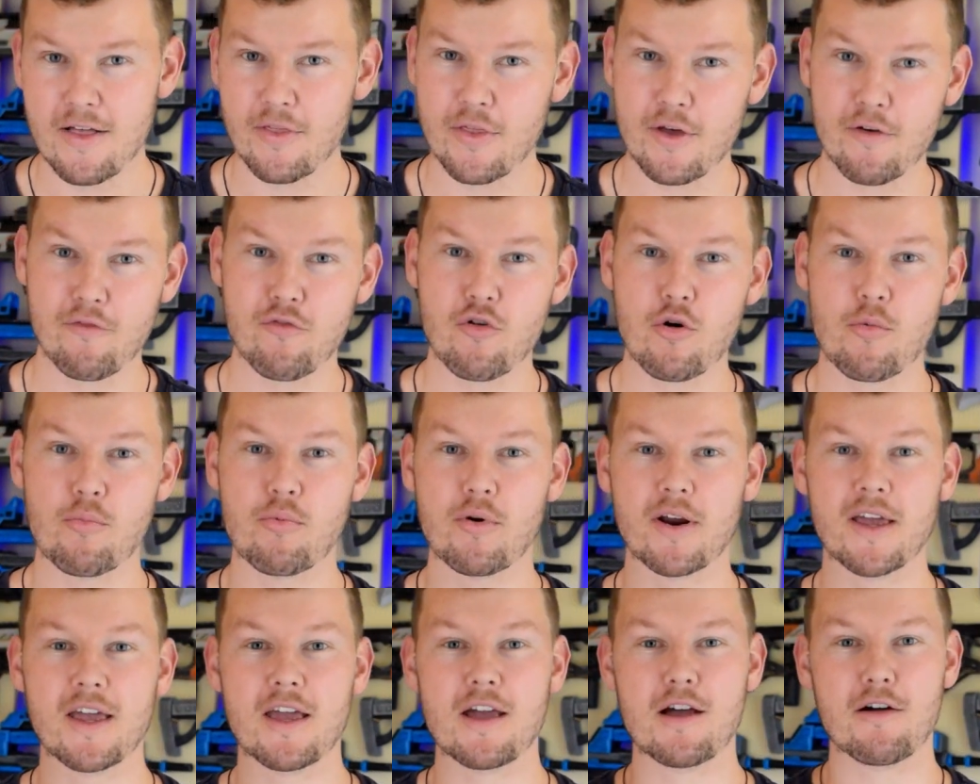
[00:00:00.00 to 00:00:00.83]
Therefore
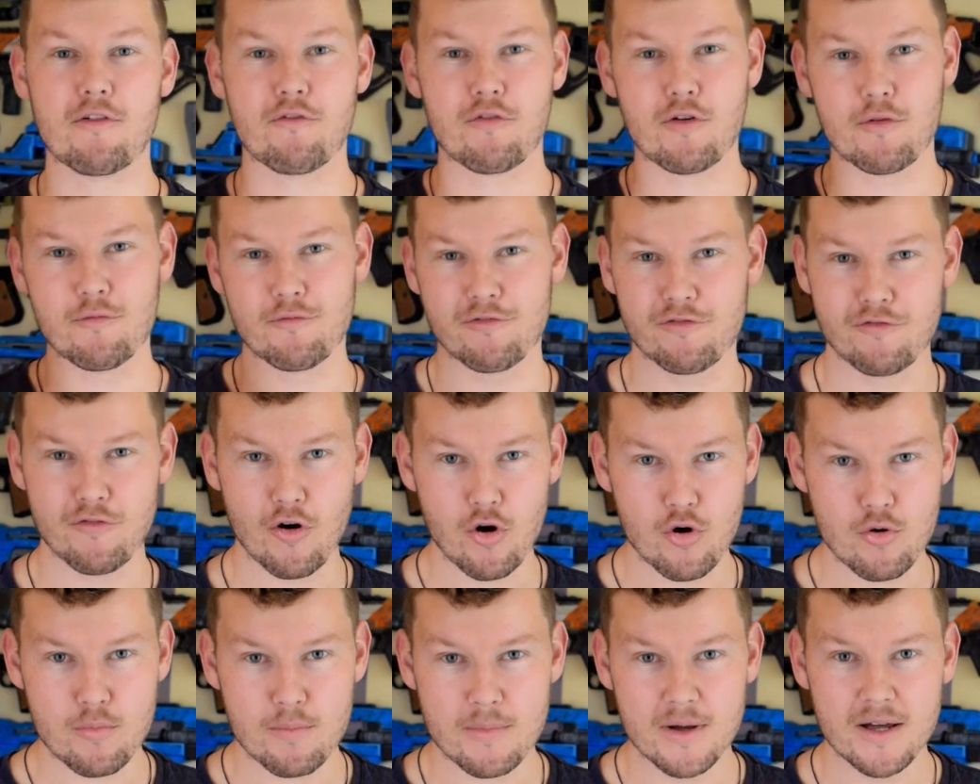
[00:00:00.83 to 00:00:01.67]
bringing it from
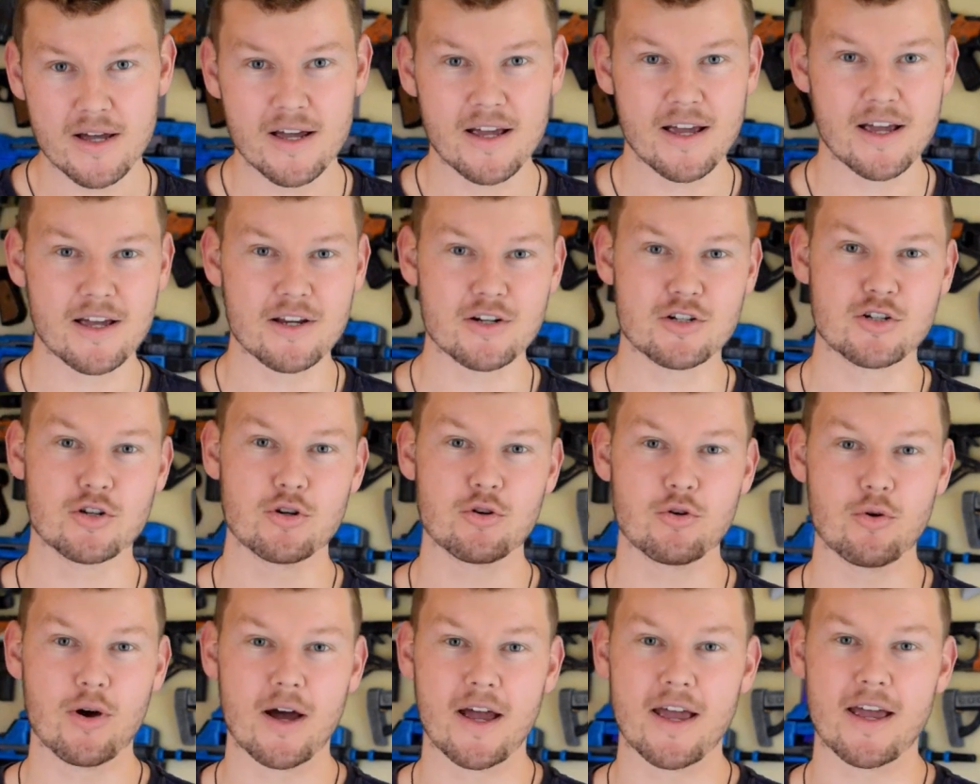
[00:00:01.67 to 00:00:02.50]
foam
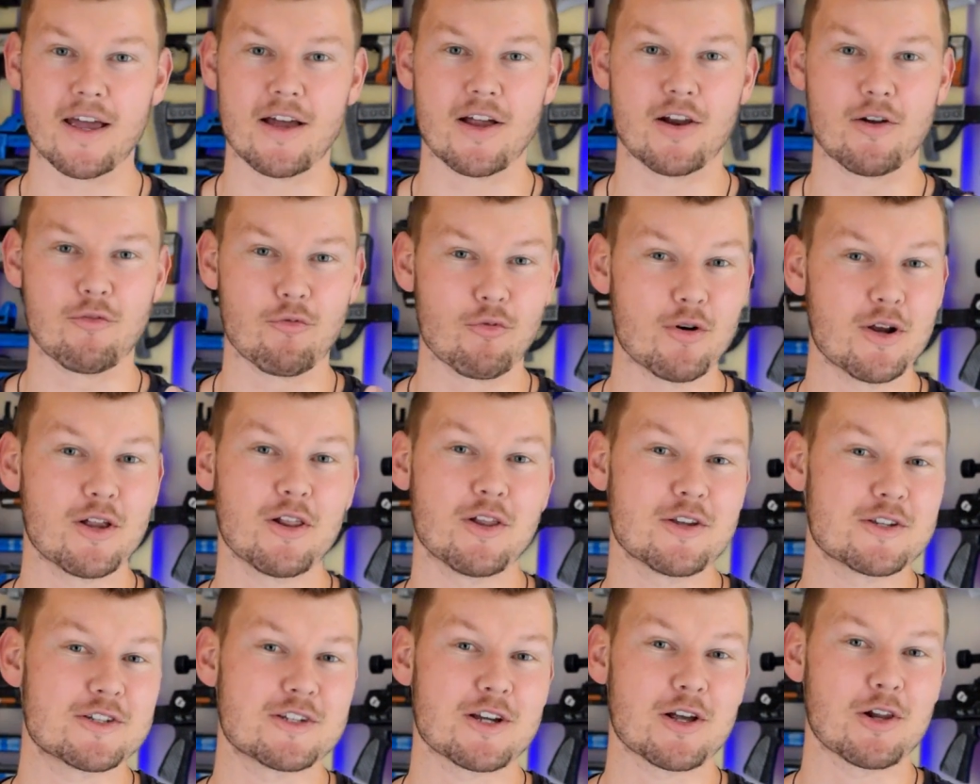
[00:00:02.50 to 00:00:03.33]
into a
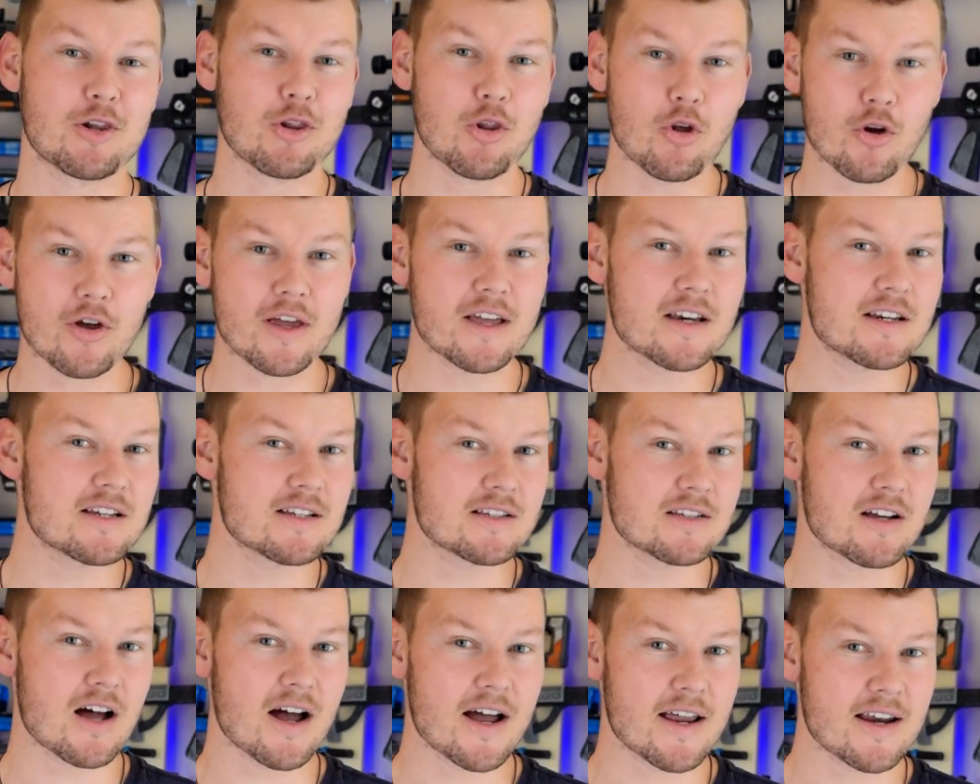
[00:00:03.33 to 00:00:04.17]
realistic looking
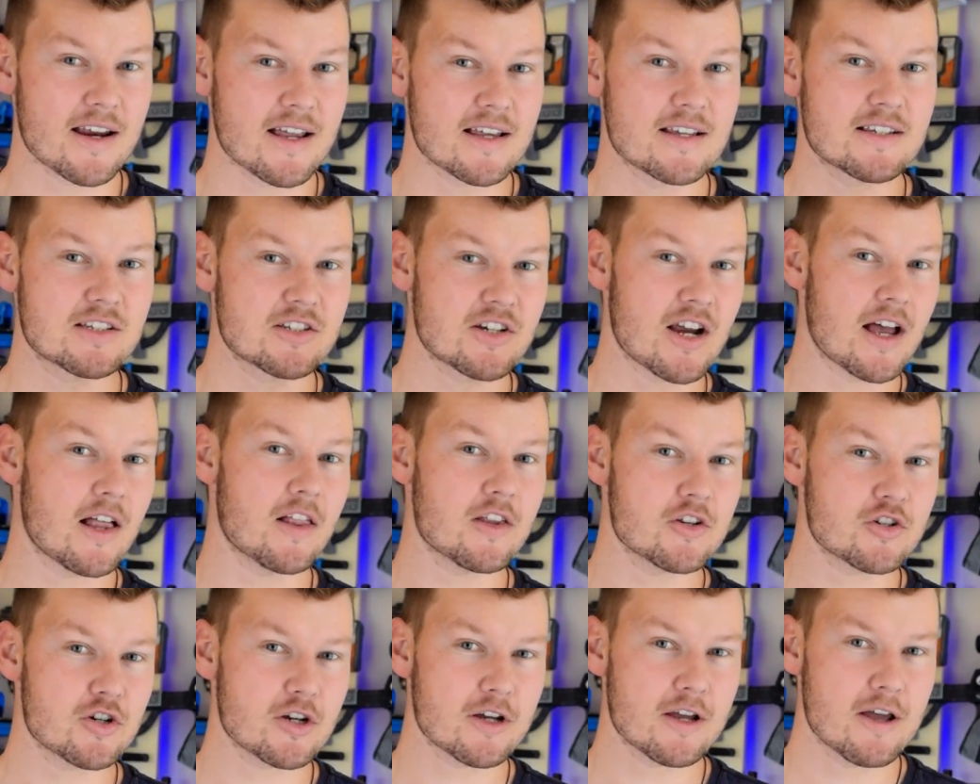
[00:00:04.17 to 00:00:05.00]
design is
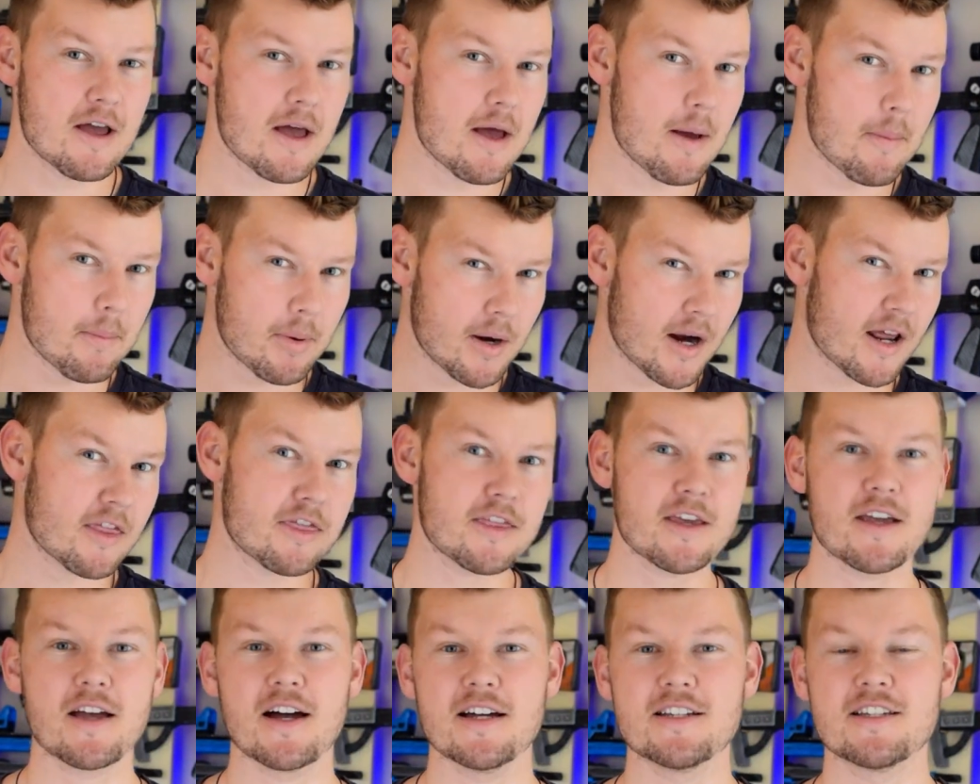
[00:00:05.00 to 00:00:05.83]
challenging, but I
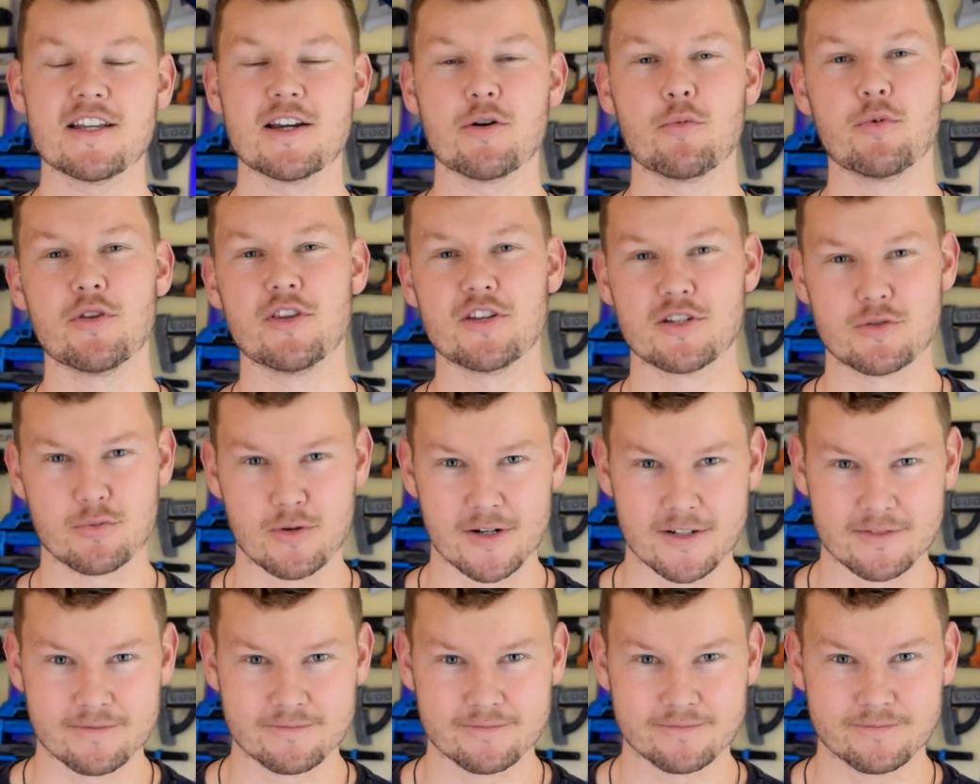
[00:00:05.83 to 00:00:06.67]
think I did it with this
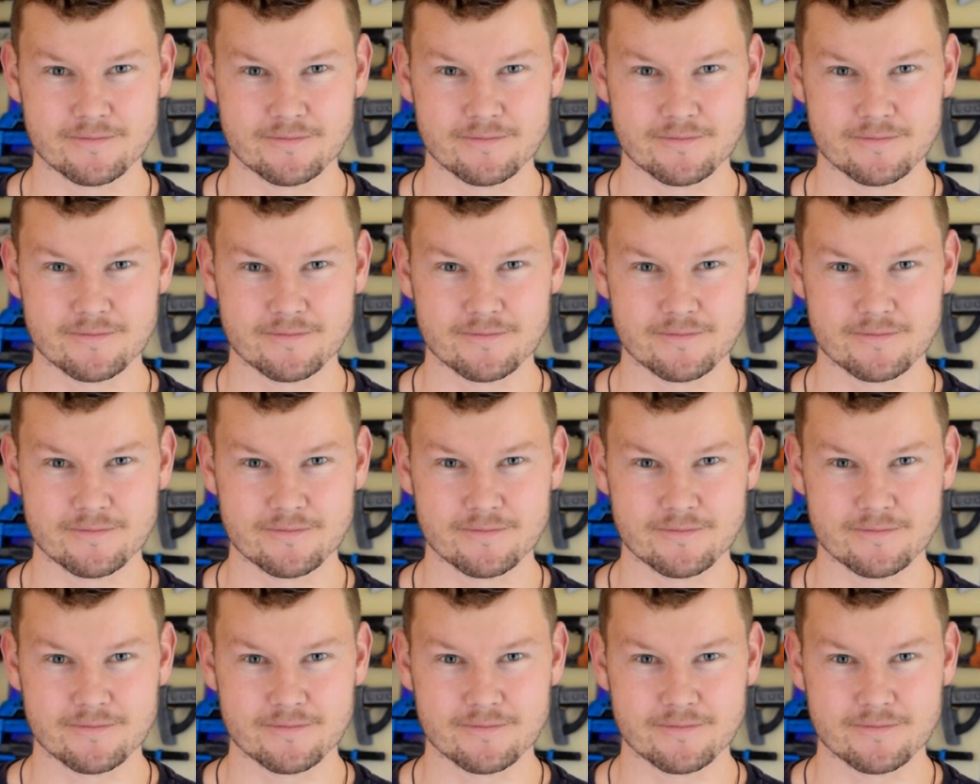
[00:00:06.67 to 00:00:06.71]
one.